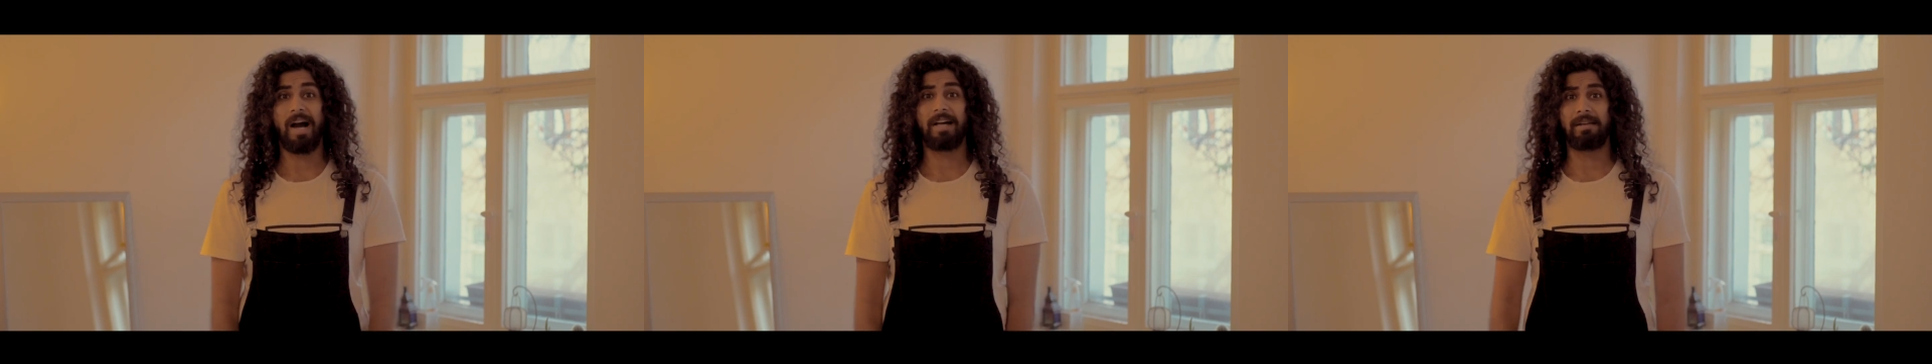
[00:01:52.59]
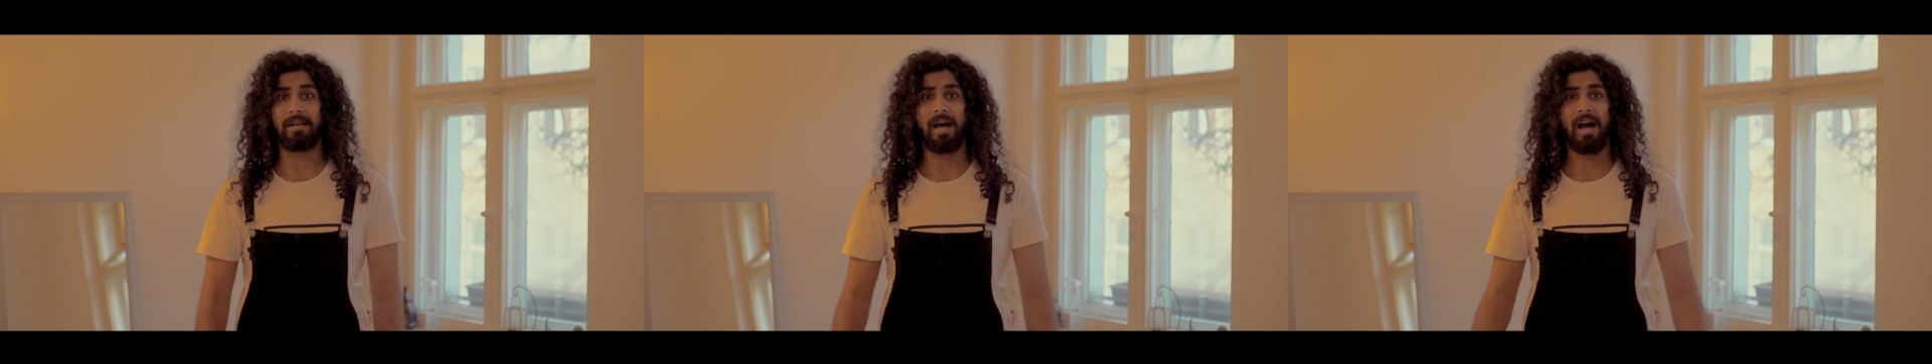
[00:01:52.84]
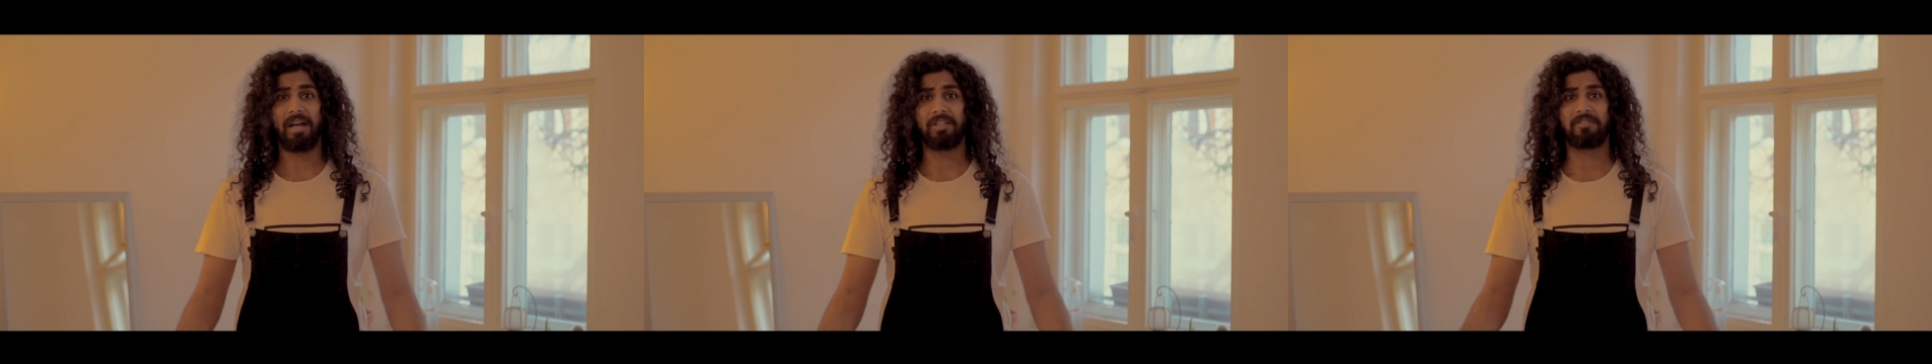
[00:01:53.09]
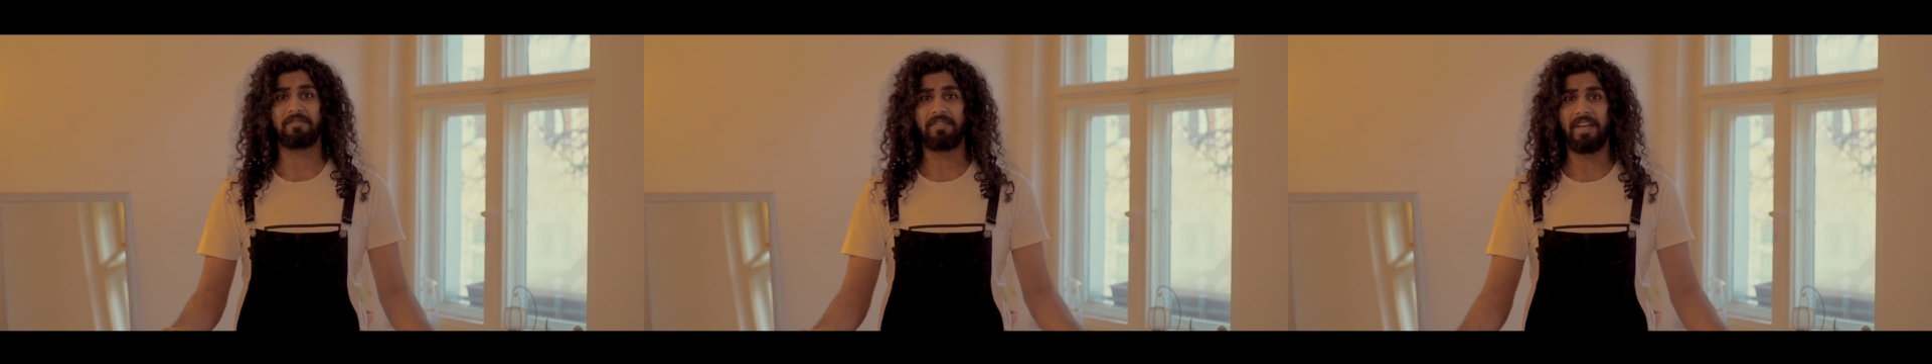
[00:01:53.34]
a
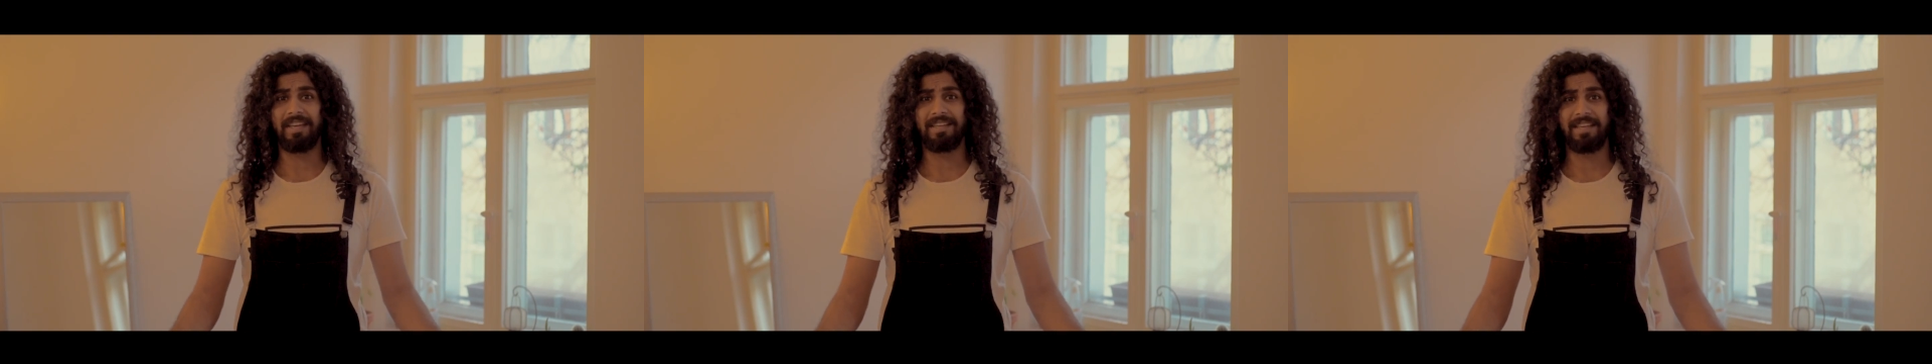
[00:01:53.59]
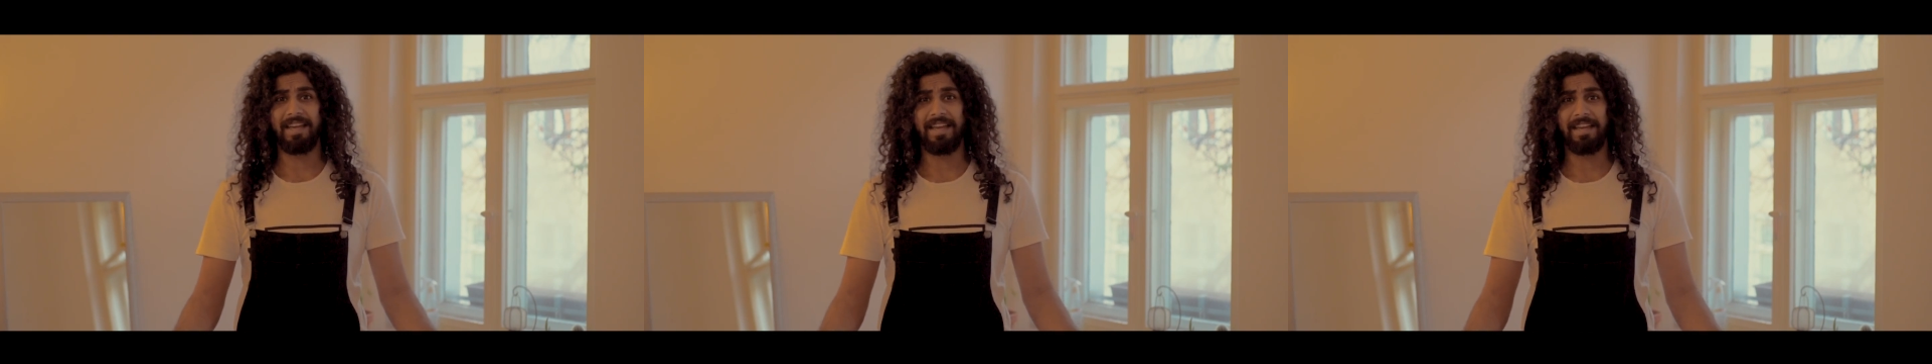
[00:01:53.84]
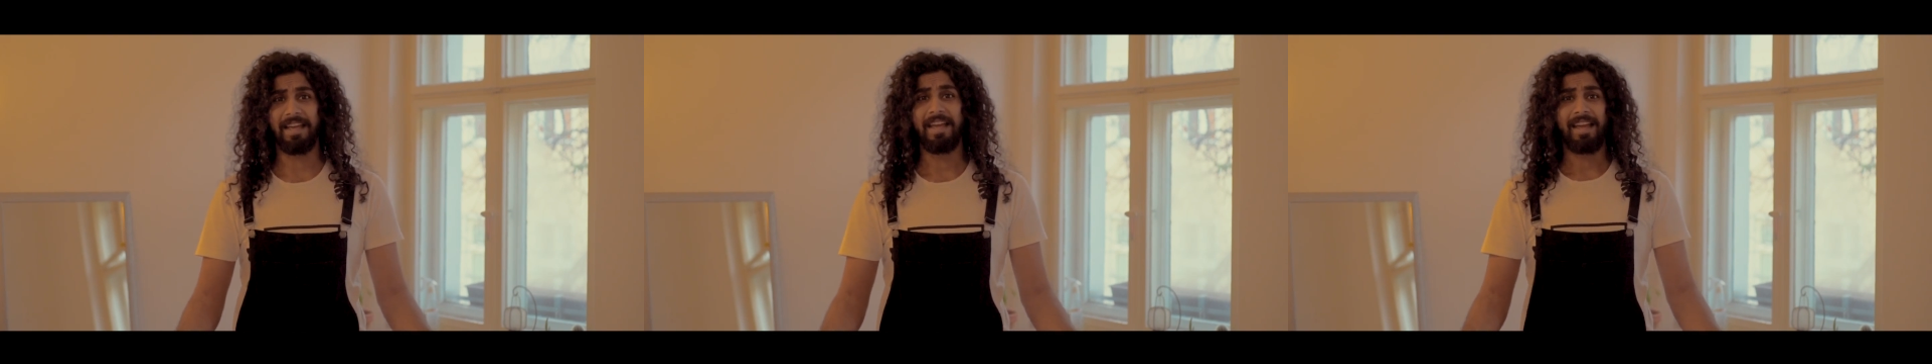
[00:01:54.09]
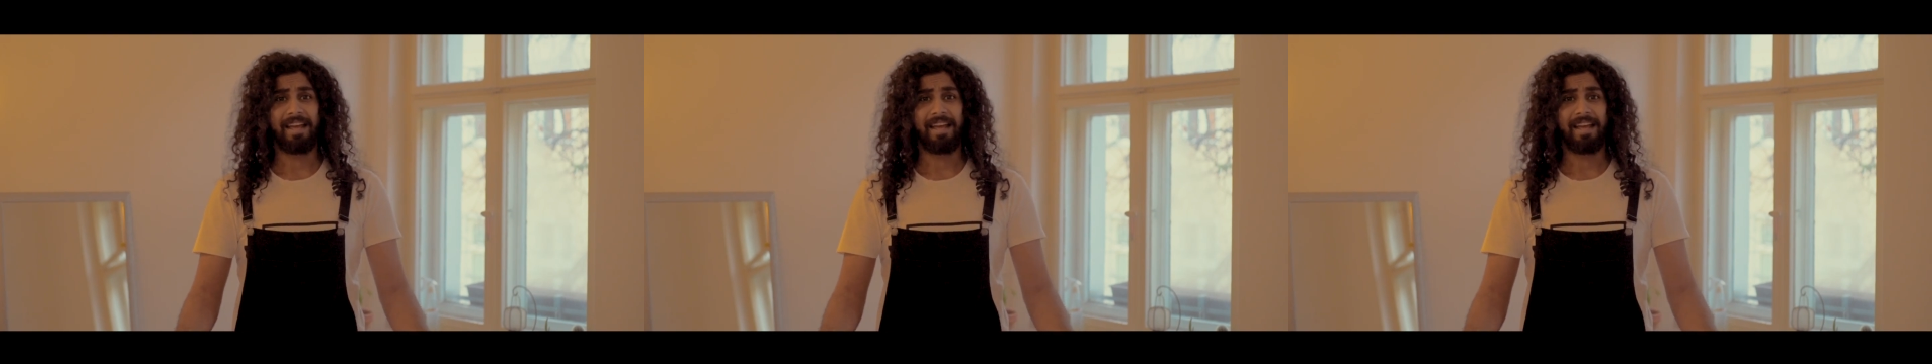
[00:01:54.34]
nice vacay,